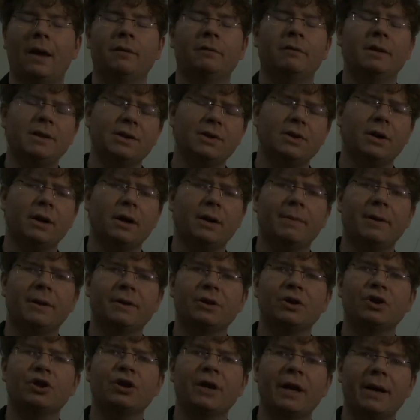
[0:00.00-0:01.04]
Let's talk about
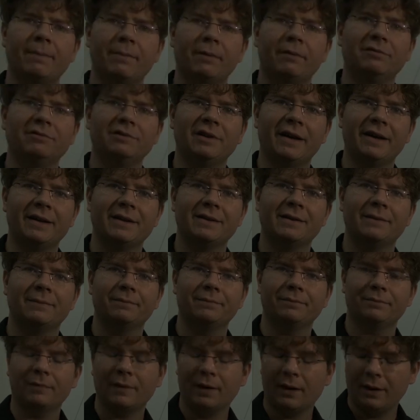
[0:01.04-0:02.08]
the shape of light.
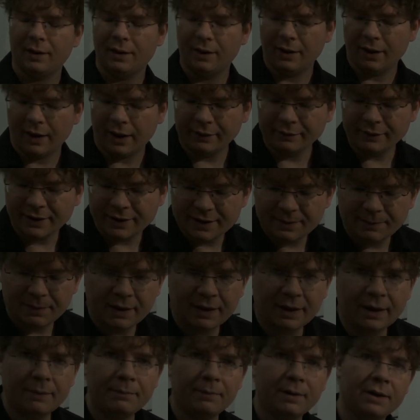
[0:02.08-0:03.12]
I like to
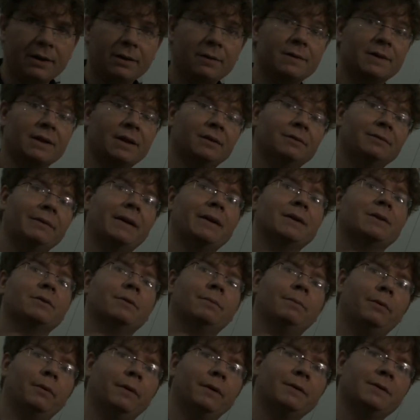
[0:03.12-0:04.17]
begin by using a laser
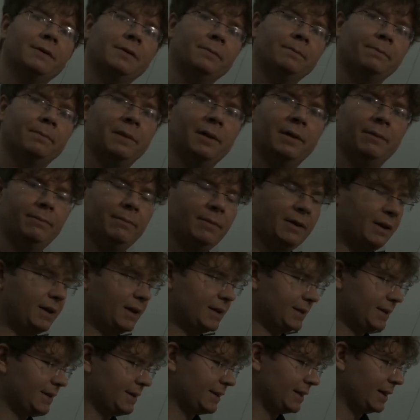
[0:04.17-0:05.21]
pointer
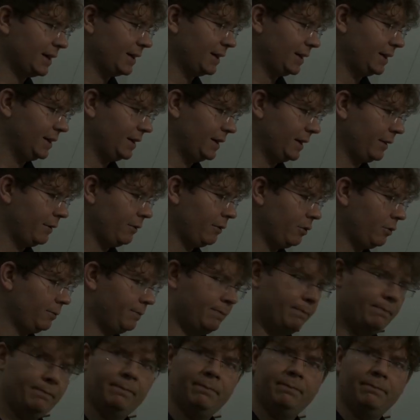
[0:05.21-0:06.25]
because it's got a narrow
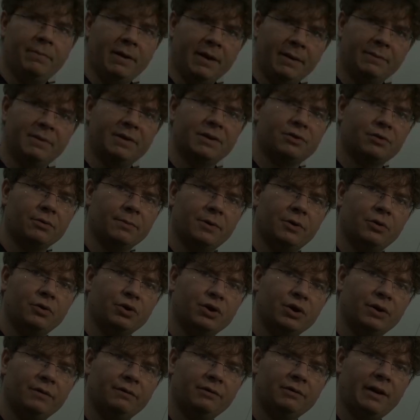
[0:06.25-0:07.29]
beam
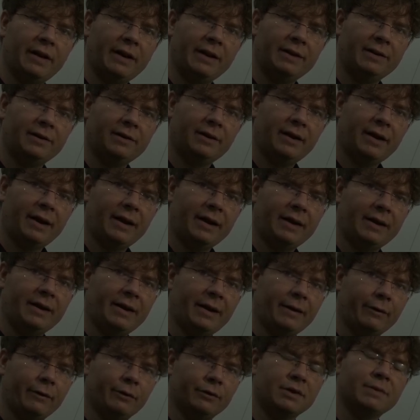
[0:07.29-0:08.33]
distribution of light and a
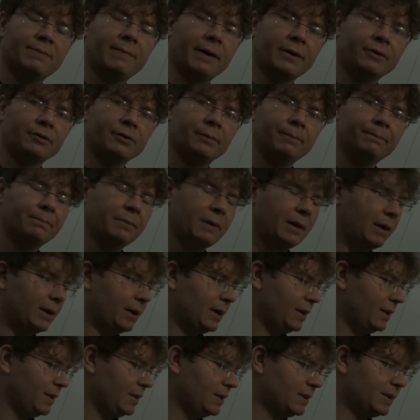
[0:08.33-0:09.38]
narrow spectrum.
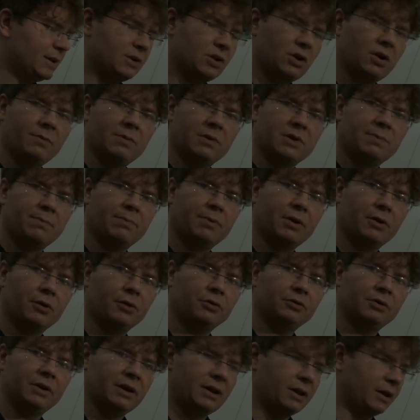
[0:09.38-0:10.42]
This is almost
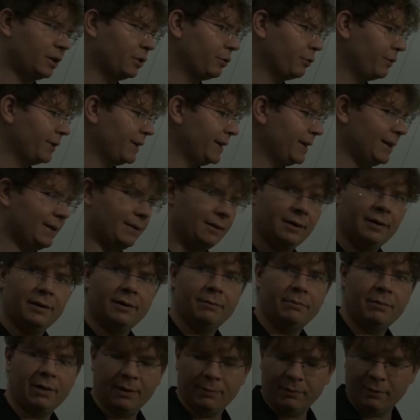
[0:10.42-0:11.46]
purely a green
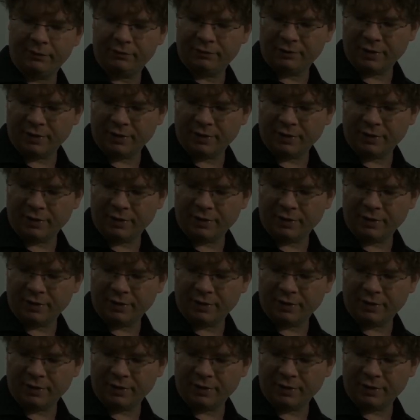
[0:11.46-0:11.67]
beam of